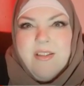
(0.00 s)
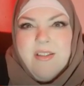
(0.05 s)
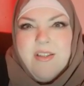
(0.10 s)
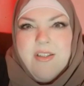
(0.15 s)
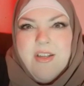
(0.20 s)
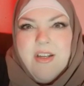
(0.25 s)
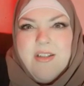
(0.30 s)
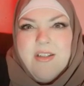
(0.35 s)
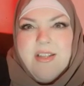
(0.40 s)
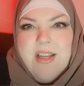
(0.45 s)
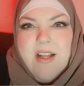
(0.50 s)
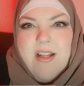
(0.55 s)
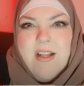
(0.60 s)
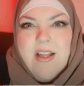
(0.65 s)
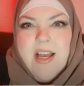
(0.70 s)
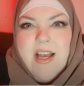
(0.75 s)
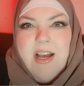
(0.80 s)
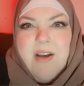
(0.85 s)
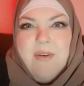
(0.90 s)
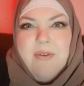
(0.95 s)
Chantal,
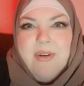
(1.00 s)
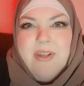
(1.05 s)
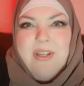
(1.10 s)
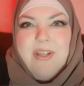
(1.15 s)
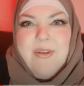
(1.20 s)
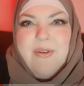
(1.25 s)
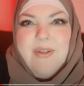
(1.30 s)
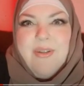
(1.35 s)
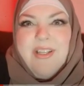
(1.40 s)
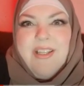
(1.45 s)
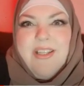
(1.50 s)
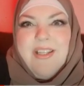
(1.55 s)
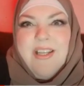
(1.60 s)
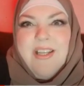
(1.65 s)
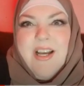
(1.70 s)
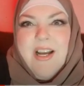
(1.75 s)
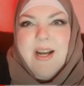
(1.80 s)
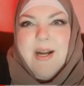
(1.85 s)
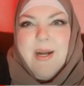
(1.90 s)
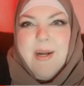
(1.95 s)
how are you?
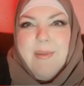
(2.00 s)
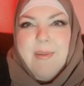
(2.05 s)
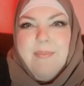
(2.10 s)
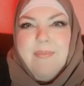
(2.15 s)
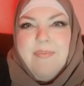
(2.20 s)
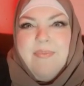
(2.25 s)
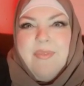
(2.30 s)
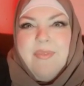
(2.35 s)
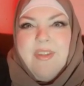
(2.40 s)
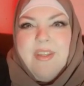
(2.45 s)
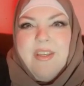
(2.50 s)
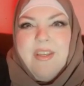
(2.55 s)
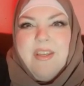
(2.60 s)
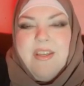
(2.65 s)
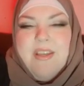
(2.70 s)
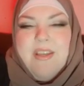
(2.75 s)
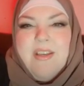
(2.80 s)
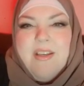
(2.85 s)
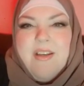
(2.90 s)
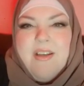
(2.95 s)
Um,
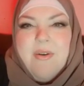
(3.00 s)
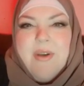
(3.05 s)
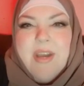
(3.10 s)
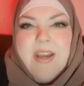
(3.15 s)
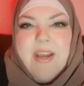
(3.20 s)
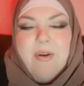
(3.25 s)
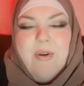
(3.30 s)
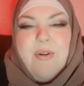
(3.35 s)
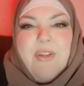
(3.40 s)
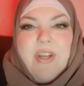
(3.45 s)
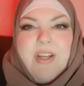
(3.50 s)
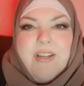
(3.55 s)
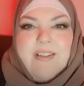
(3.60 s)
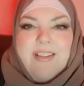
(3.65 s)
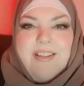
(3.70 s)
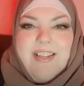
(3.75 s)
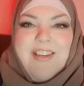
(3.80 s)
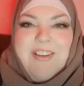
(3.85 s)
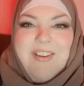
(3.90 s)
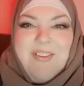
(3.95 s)
okay, hold on.
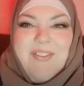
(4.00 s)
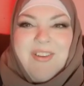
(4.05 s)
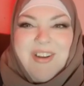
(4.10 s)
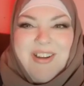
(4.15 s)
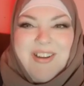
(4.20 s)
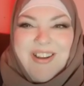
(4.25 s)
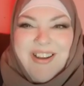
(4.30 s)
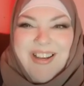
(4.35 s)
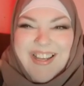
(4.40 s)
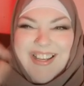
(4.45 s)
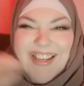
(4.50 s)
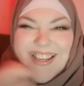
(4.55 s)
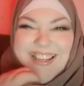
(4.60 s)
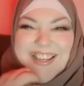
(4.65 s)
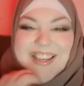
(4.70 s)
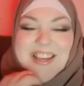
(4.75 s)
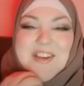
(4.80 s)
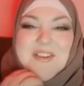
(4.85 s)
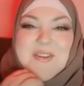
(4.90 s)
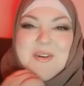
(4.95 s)
One,
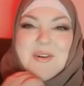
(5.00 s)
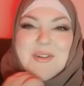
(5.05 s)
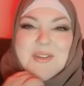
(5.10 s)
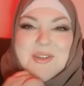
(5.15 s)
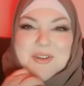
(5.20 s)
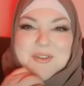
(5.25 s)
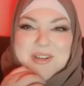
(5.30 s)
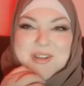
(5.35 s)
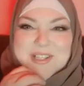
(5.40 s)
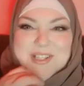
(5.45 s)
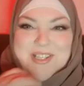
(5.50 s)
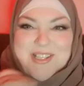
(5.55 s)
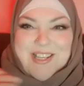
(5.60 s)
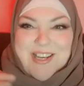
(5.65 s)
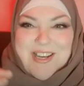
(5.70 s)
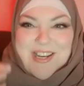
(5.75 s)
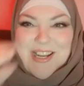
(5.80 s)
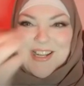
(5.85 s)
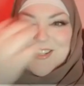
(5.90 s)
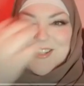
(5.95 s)
hold your questions. I
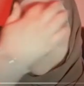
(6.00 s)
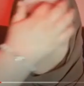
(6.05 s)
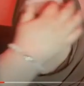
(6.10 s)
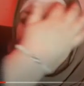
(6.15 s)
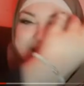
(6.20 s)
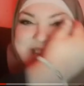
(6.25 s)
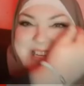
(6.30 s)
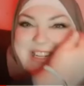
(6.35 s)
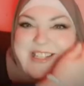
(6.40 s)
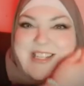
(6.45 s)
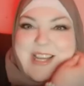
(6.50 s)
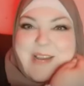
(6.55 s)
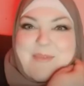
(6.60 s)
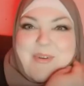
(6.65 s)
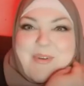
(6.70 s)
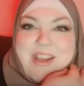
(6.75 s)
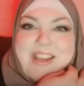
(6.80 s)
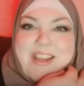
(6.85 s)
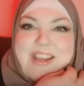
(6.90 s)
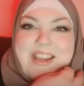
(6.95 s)
got to answer one at a time.
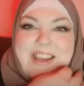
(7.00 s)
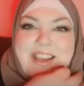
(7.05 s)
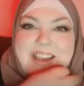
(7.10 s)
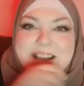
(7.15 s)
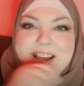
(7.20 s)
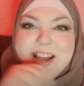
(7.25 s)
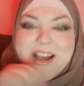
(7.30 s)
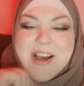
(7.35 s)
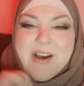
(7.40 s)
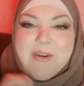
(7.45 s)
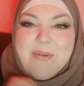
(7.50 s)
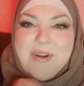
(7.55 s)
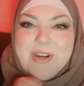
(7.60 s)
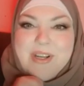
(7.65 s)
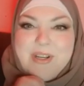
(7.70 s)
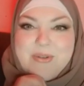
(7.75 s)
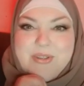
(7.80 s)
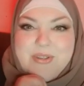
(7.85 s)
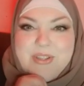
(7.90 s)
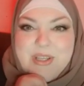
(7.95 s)
Okay. How are
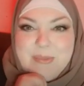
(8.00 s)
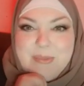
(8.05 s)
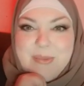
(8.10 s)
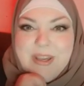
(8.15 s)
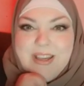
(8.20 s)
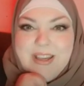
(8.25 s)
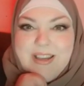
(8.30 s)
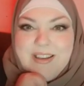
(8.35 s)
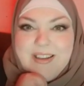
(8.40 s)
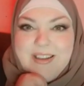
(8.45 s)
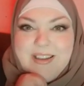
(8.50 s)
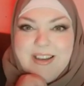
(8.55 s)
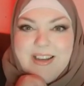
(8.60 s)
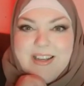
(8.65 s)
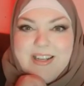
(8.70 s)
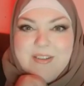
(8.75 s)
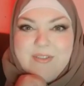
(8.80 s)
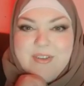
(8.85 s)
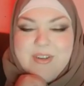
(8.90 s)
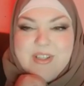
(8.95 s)
you sleeping? I
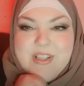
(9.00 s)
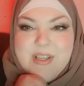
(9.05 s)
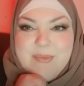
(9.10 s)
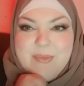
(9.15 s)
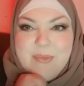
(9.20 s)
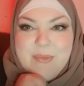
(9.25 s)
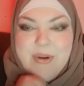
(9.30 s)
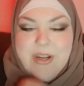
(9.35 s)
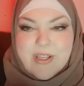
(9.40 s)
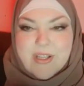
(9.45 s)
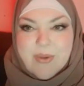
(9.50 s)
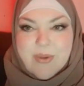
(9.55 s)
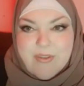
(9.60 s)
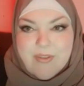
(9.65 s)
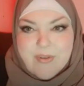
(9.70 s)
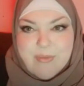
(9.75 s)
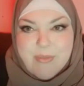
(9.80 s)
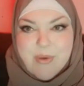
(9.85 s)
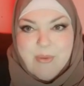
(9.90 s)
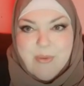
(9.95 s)
never sleep well away
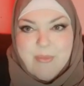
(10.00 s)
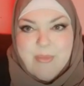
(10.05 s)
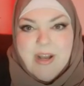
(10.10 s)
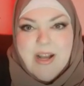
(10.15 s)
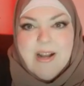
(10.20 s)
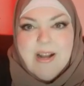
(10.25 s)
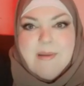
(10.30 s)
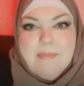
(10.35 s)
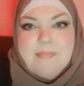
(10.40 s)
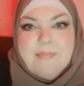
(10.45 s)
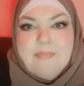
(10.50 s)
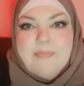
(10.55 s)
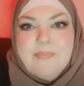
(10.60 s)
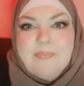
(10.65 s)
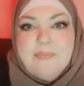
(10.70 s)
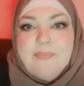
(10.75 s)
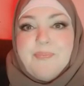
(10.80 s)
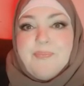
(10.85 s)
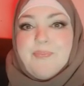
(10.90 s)
from home. Um.